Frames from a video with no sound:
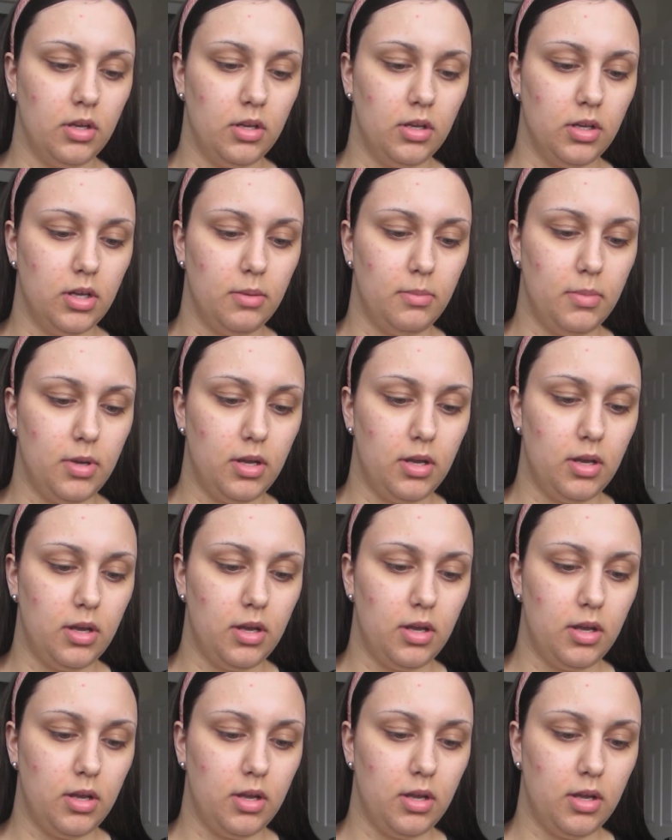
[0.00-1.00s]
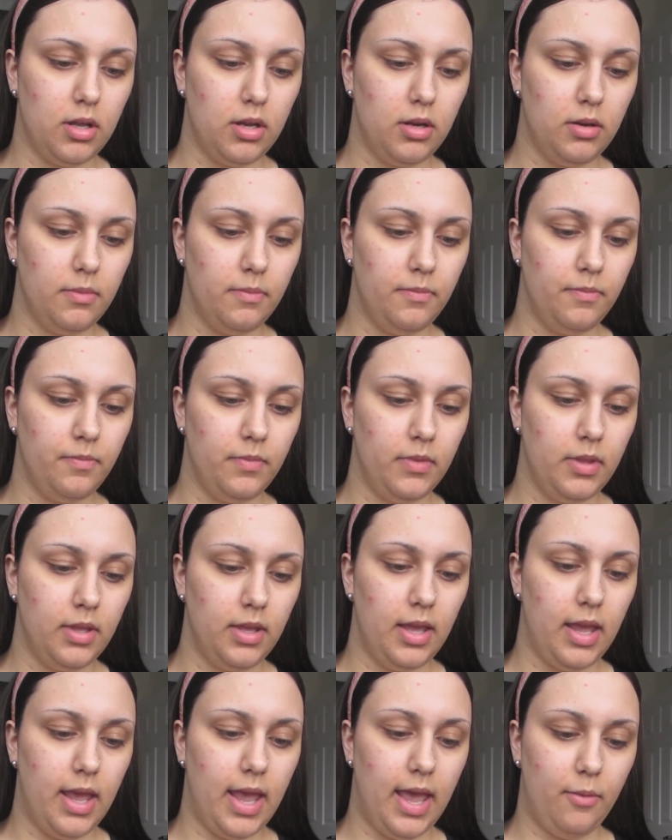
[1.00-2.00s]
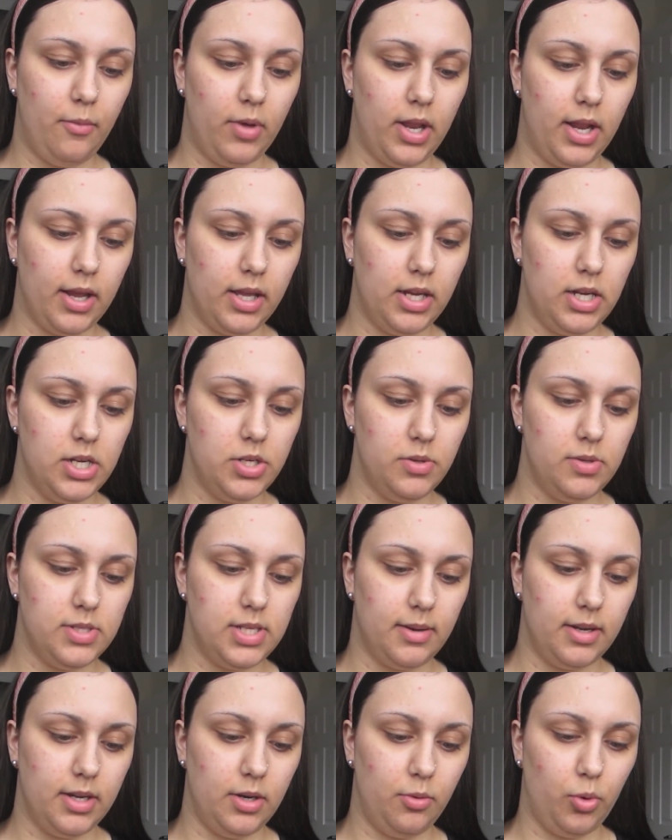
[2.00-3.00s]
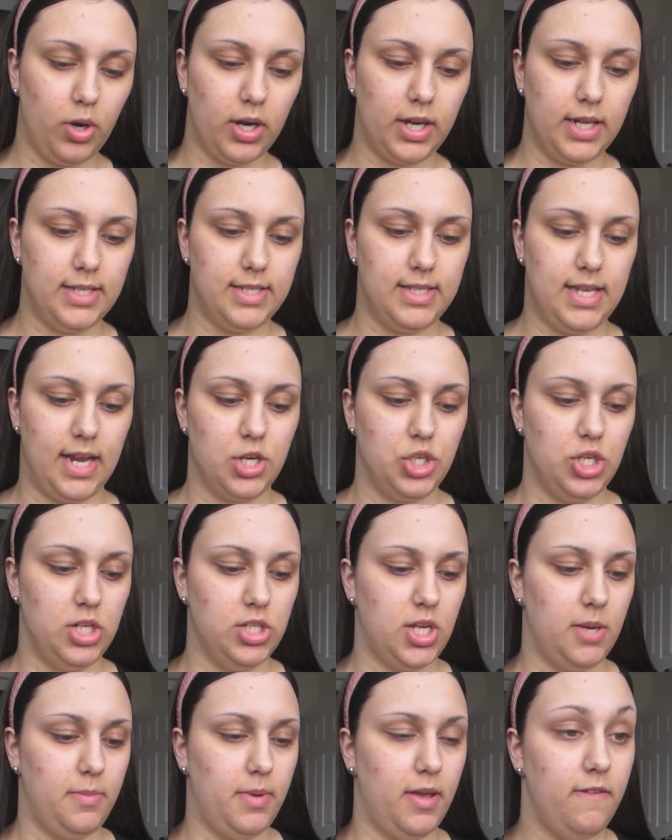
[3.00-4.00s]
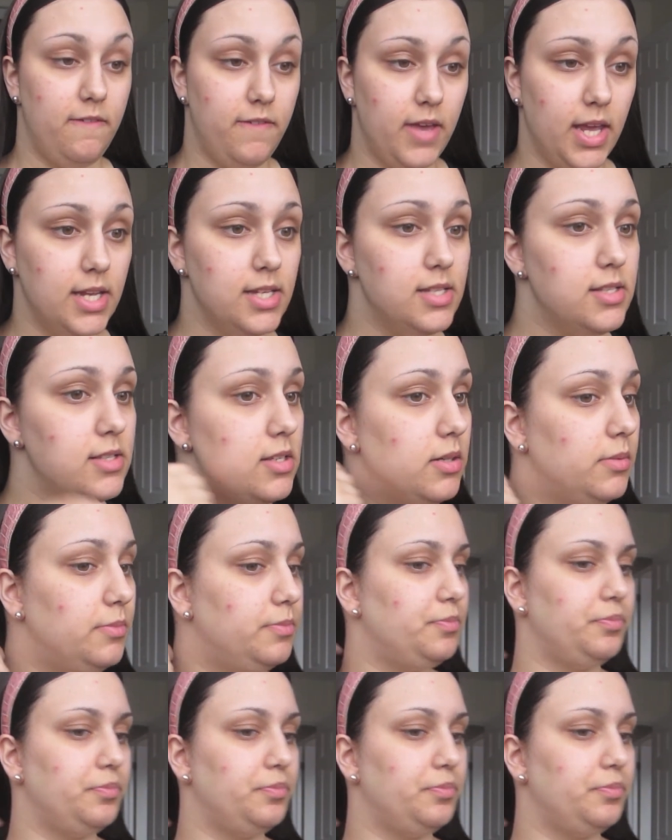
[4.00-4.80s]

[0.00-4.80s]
come on. And what I'm going to do is I'm going to work in sections on my face.